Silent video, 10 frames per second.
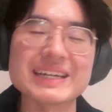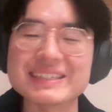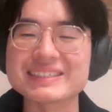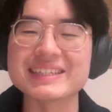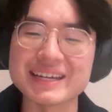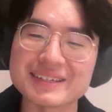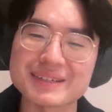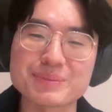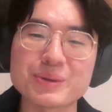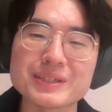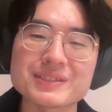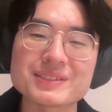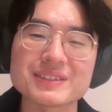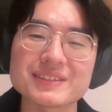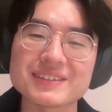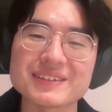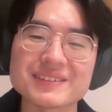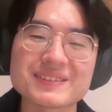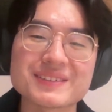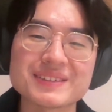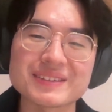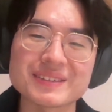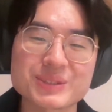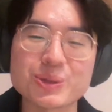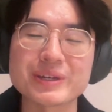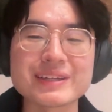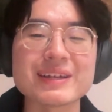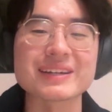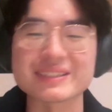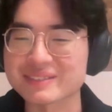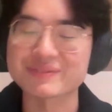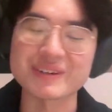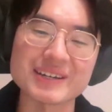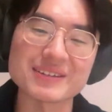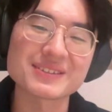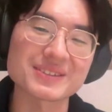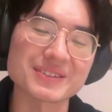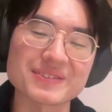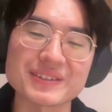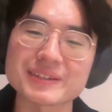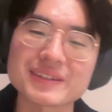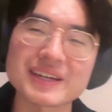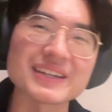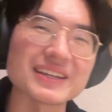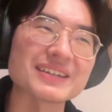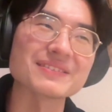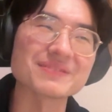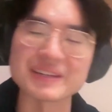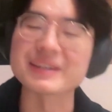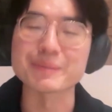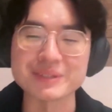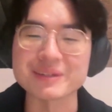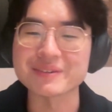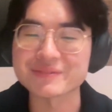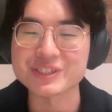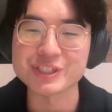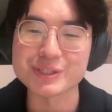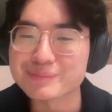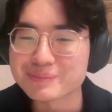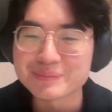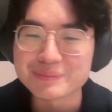entertained at points, and you're talking like it's a friend sort of thing. And it helped a lot for sure.